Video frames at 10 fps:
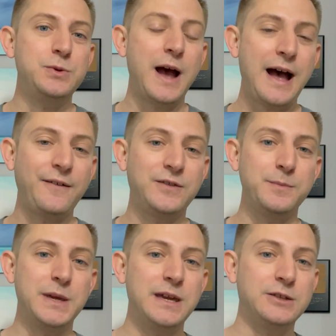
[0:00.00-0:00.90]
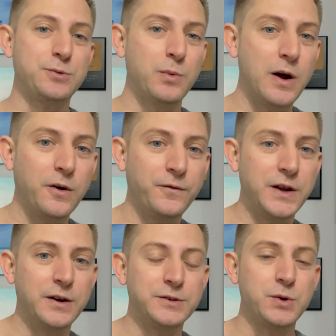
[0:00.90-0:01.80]
you have to be 12
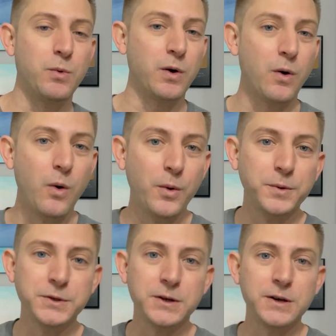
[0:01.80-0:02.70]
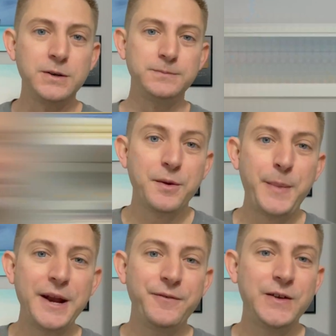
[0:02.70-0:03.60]
years or older. Now, the
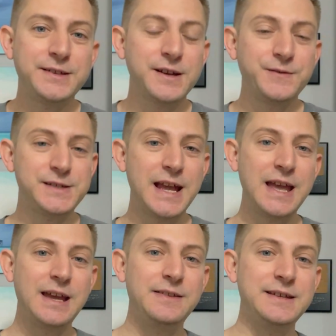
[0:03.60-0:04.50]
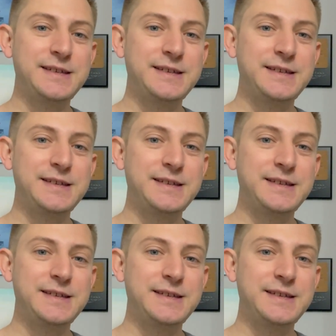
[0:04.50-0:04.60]
benefits of staying in these